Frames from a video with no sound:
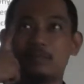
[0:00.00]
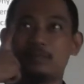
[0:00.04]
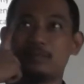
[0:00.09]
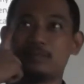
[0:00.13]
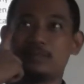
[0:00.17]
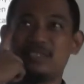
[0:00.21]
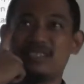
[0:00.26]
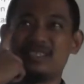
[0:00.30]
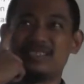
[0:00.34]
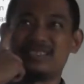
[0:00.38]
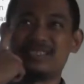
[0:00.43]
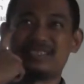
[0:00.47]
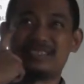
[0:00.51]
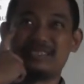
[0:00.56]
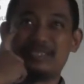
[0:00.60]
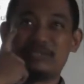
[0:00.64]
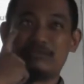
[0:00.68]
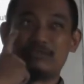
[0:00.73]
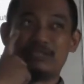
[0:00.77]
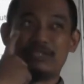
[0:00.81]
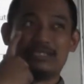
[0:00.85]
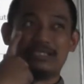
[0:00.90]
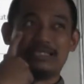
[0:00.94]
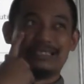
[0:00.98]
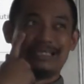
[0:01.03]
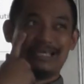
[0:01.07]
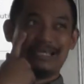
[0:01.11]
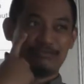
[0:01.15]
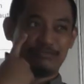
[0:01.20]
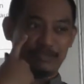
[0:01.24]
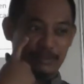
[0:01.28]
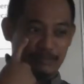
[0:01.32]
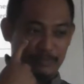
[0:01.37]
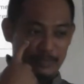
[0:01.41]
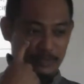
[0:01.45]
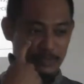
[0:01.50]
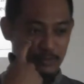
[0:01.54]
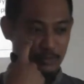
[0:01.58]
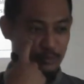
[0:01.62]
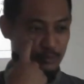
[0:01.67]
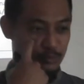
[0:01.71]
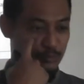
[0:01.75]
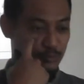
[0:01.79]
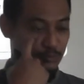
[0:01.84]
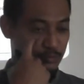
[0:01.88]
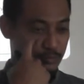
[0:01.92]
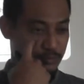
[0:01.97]
this is even in FYP
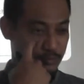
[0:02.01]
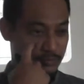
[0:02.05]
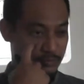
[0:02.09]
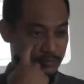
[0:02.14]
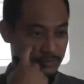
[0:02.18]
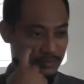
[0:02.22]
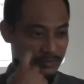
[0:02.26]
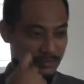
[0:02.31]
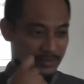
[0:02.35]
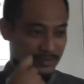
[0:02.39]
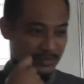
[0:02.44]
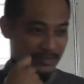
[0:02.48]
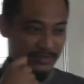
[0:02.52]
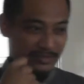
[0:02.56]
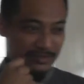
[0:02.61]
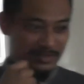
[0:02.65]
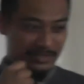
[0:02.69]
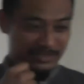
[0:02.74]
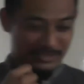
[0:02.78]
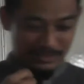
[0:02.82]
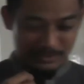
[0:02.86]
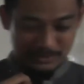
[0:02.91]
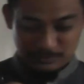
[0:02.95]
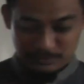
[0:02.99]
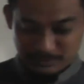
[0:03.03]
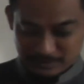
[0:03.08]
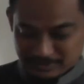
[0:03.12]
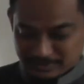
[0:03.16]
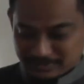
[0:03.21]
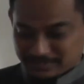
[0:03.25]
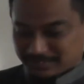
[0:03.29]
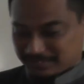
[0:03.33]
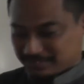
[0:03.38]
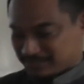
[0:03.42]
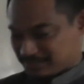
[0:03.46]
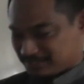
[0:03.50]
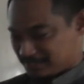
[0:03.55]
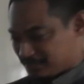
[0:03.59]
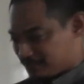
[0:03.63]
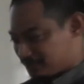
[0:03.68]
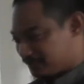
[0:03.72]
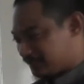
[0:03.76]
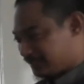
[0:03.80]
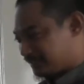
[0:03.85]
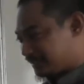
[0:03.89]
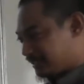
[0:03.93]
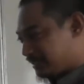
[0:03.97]
2. This is the worst case
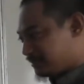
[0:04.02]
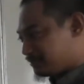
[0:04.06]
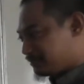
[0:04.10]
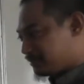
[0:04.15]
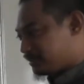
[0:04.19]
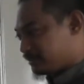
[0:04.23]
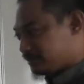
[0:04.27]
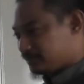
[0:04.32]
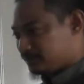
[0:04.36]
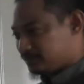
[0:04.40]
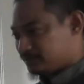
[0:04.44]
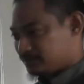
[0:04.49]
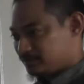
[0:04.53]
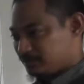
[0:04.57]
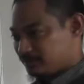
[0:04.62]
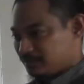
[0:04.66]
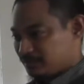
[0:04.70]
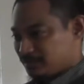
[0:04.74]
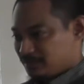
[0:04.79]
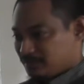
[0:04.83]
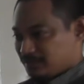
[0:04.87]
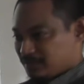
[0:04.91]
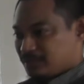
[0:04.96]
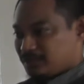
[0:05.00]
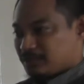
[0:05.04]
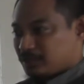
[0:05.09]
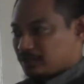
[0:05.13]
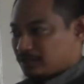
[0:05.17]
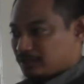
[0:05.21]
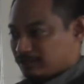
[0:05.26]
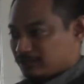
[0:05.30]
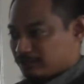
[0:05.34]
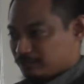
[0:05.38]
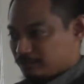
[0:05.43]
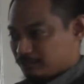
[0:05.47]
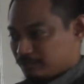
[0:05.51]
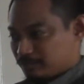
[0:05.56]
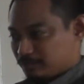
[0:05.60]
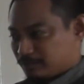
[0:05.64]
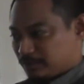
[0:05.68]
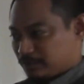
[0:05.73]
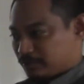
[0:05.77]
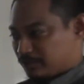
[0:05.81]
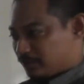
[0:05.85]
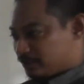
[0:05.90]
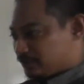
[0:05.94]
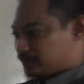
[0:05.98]
scenario that can happen is
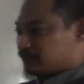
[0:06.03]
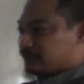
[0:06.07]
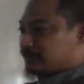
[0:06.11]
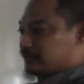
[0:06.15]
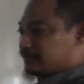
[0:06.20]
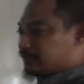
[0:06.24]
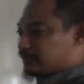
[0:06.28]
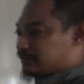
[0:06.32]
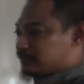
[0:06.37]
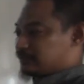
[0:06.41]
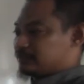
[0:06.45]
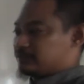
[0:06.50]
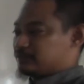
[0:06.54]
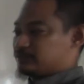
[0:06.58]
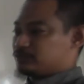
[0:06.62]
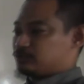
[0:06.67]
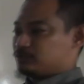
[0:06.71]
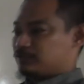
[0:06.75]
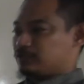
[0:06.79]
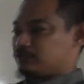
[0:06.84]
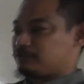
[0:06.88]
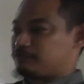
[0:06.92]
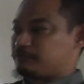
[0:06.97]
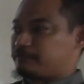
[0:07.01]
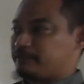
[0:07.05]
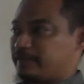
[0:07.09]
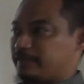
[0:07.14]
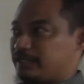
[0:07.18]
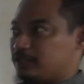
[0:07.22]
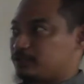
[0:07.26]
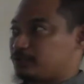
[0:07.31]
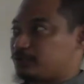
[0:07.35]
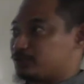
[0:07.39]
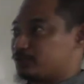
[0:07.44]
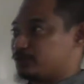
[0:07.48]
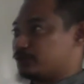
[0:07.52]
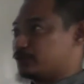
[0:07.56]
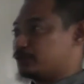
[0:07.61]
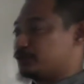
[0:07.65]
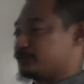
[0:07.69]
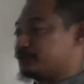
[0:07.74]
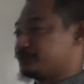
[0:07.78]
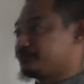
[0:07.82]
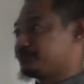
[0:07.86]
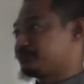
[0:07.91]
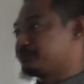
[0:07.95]
because the student failed to